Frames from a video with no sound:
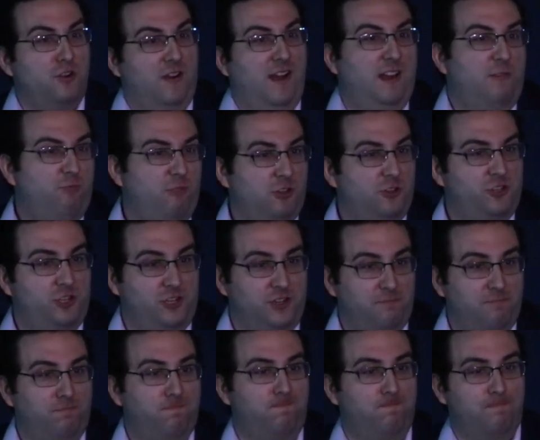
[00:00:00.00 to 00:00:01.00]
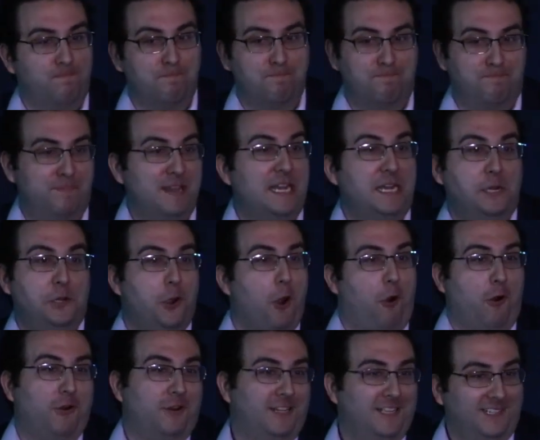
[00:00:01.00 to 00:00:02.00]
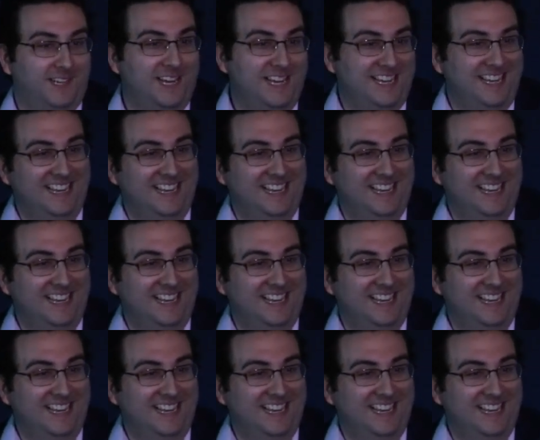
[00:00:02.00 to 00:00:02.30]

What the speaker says: Edwards should be guarded,